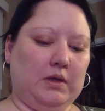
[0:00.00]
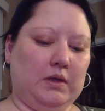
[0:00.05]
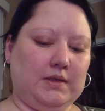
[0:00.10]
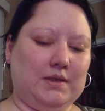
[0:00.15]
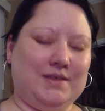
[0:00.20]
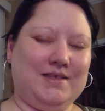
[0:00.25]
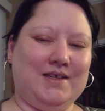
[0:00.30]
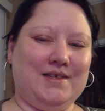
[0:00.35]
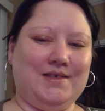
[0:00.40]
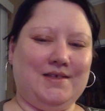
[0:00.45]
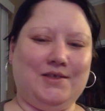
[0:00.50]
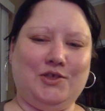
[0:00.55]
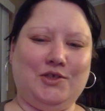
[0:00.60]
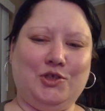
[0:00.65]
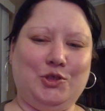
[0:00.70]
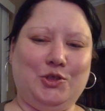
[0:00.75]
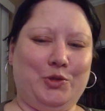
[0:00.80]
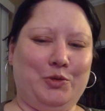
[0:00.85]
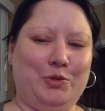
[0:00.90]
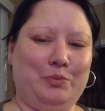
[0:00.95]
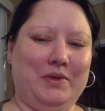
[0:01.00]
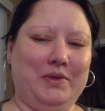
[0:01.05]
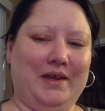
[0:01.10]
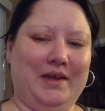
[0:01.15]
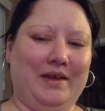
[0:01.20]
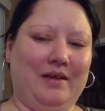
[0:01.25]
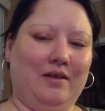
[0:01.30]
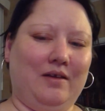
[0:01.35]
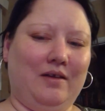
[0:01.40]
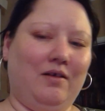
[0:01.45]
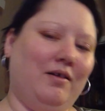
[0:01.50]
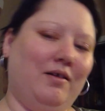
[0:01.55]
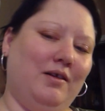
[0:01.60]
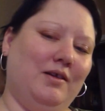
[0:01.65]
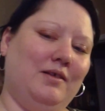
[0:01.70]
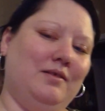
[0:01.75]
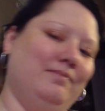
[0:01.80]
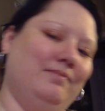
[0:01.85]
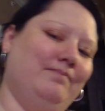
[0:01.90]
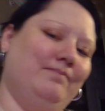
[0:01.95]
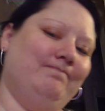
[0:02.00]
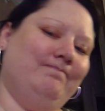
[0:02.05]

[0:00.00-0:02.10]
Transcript: because it doesn't show the playing card